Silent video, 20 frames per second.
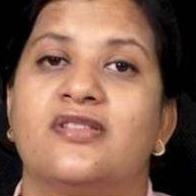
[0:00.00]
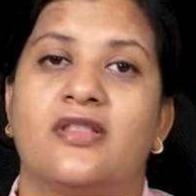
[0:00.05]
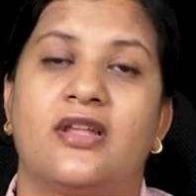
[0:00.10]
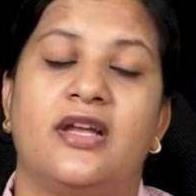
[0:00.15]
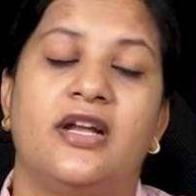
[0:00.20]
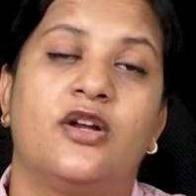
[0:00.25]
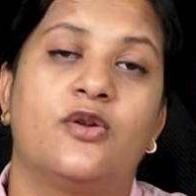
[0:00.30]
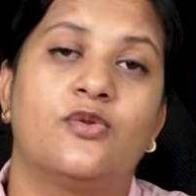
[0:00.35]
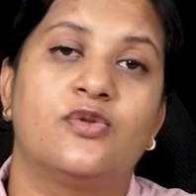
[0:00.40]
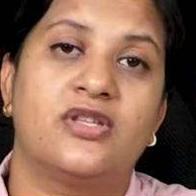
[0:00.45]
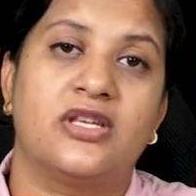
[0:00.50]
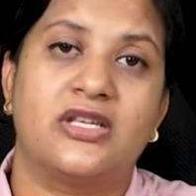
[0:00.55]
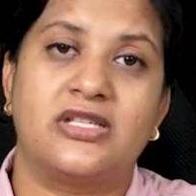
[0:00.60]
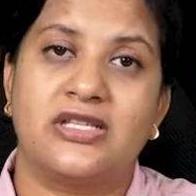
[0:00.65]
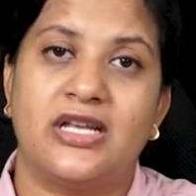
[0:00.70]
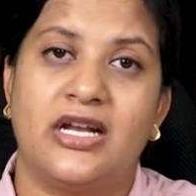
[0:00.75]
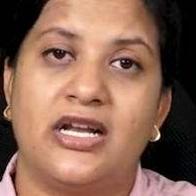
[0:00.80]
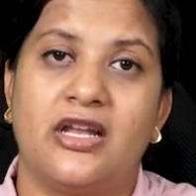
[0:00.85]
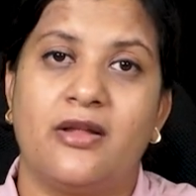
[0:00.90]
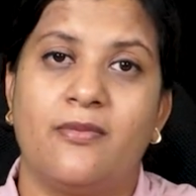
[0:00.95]
three to six
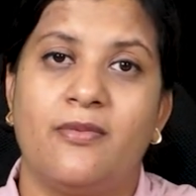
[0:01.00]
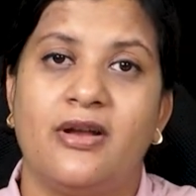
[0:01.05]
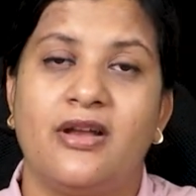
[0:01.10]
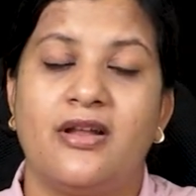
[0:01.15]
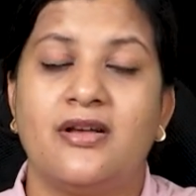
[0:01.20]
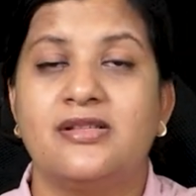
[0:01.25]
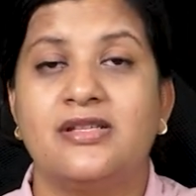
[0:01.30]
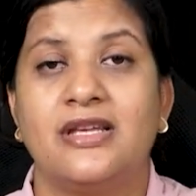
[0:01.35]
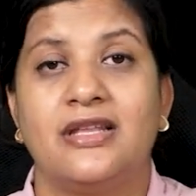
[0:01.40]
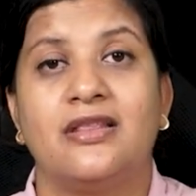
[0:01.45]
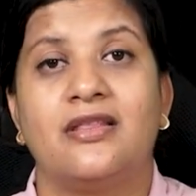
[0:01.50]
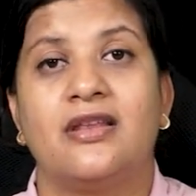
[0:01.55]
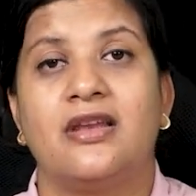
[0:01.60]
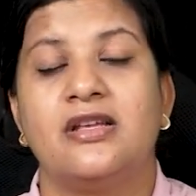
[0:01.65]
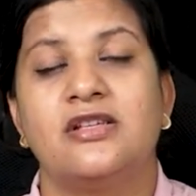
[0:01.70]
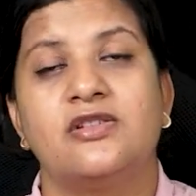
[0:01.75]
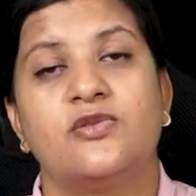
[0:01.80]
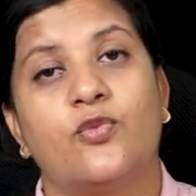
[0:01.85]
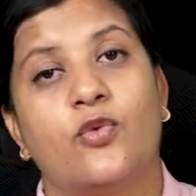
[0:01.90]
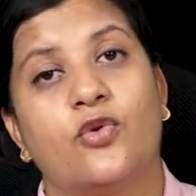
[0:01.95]
centimeters and
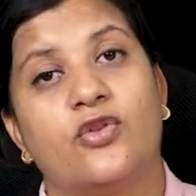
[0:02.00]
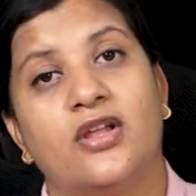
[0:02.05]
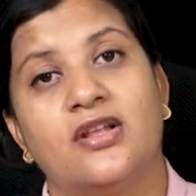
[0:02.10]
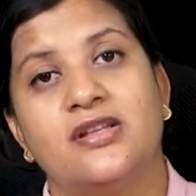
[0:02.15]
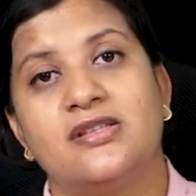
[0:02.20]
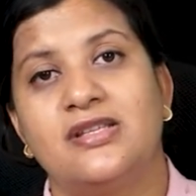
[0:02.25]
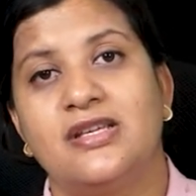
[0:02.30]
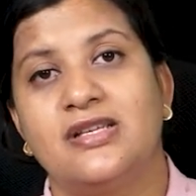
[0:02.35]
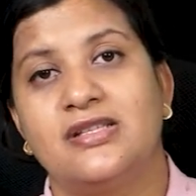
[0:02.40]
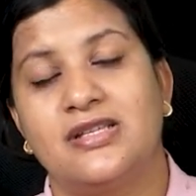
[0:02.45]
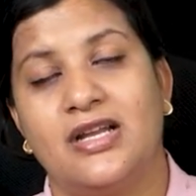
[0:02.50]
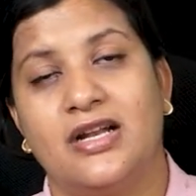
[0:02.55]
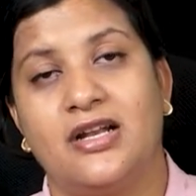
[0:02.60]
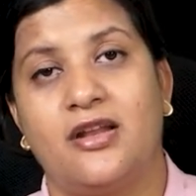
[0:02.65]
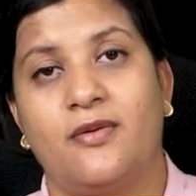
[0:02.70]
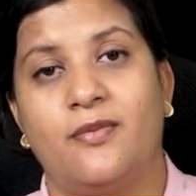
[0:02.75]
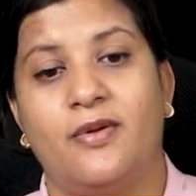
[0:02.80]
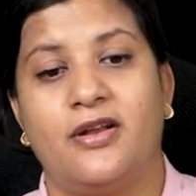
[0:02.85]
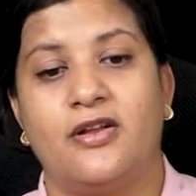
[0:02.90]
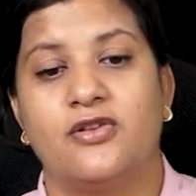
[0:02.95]
three is more than six
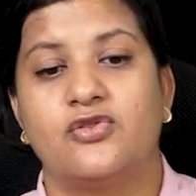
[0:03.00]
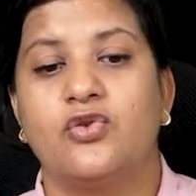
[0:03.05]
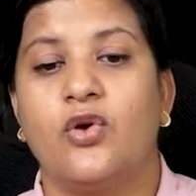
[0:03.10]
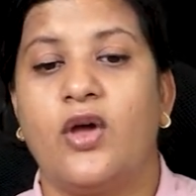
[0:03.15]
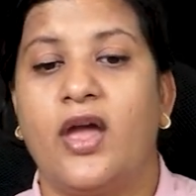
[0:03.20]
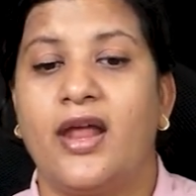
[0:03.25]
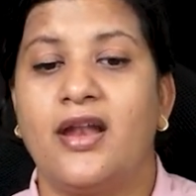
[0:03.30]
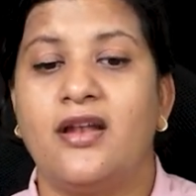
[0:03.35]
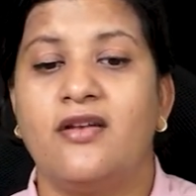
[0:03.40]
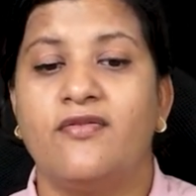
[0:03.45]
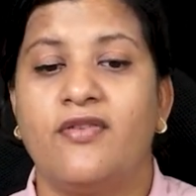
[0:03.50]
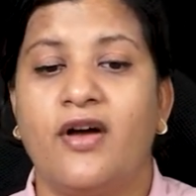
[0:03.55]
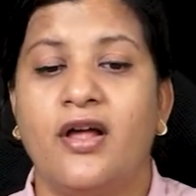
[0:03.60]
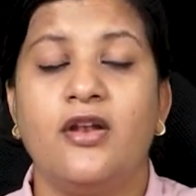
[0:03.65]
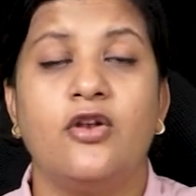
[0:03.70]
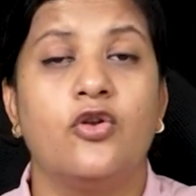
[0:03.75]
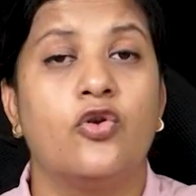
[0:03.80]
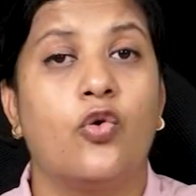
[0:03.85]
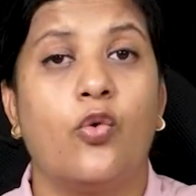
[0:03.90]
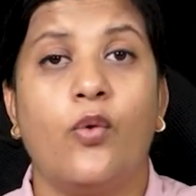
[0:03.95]
centimeters. So N
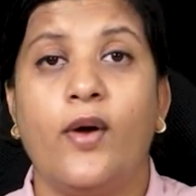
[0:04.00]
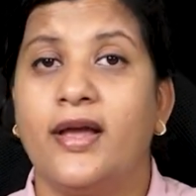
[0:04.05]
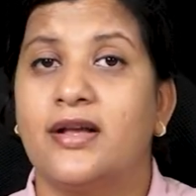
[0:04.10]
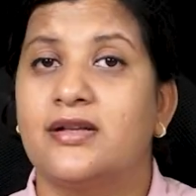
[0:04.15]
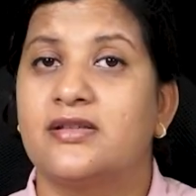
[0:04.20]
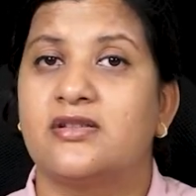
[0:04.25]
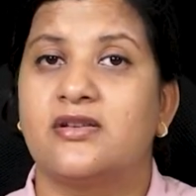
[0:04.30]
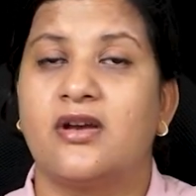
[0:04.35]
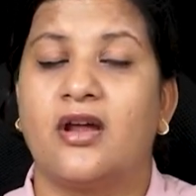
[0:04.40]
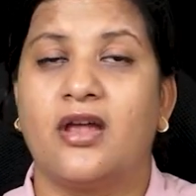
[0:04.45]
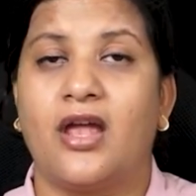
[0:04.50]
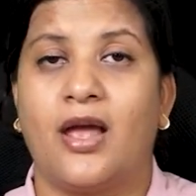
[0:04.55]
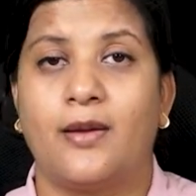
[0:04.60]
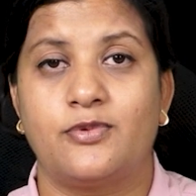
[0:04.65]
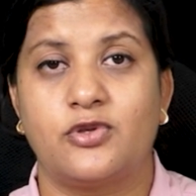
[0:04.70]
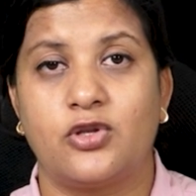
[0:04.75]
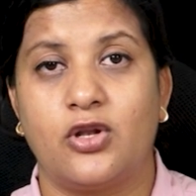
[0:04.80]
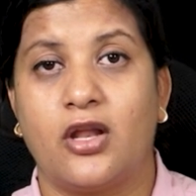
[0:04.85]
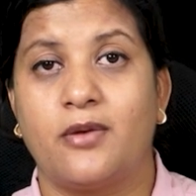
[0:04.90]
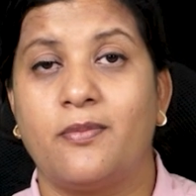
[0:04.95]
one, no
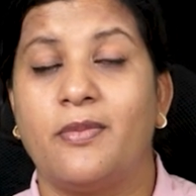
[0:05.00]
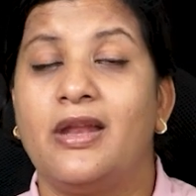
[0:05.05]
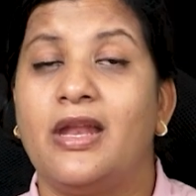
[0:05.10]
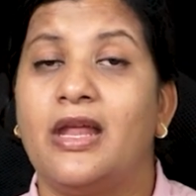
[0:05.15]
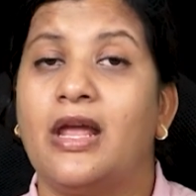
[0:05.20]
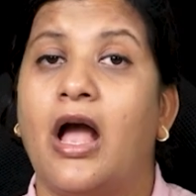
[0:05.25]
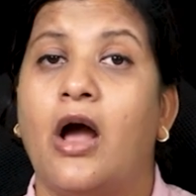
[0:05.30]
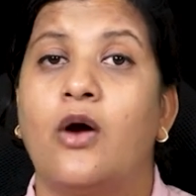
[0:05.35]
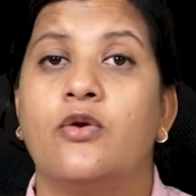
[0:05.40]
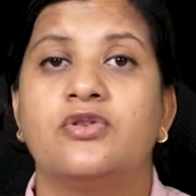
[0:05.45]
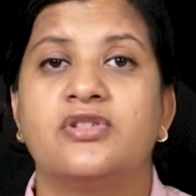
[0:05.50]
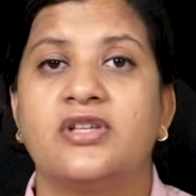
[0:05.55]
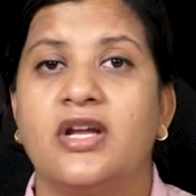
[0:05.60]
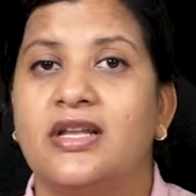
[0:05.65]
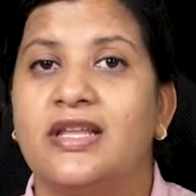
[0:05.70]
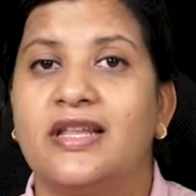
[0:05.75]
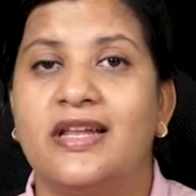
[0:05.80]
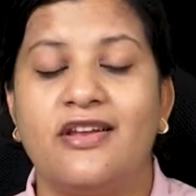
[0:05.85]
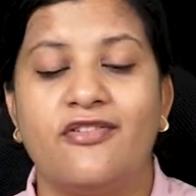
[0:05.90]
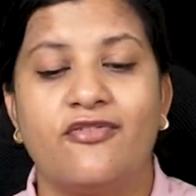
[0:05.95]
extracapsular, meaning
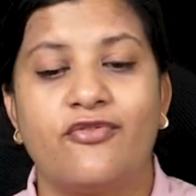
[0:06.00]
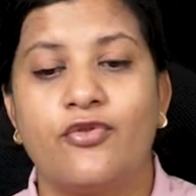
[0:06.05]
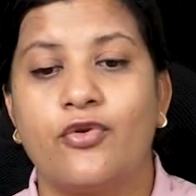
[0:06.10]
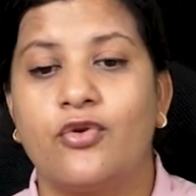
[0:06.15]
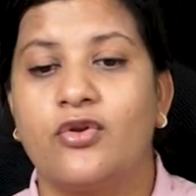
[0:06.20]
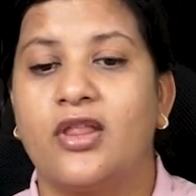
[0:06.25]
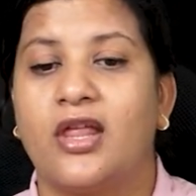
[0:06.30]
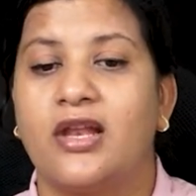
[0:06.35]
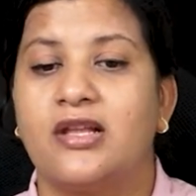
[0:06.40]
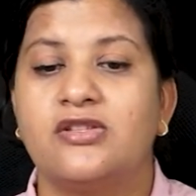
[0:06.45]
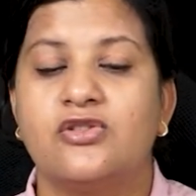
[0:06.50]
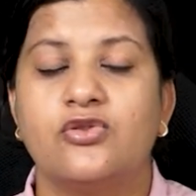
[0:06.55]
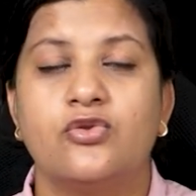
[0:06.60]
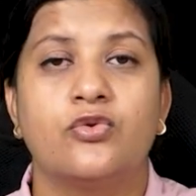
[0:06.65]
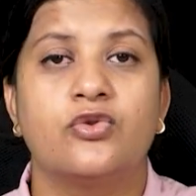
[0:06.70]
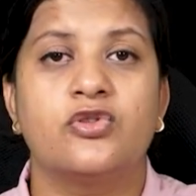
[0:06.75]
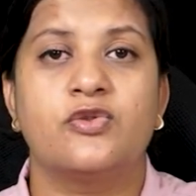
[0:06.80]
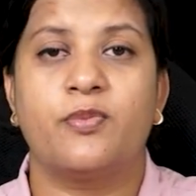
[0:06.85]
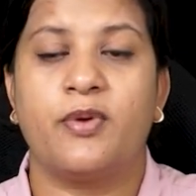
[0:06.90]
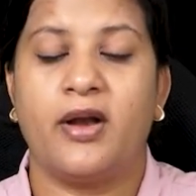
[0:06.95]
outside the lymph node there is
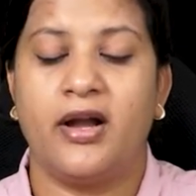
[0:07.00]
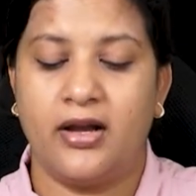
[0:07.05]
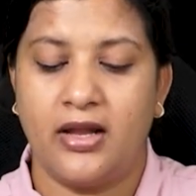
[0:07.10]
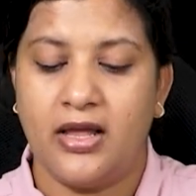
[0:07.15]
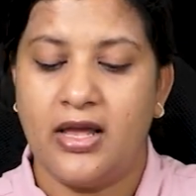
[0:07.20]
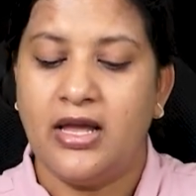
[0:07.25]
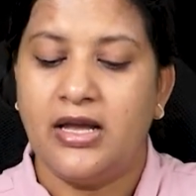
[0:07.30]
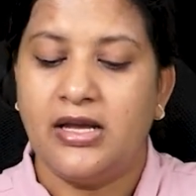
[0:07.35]
no spread.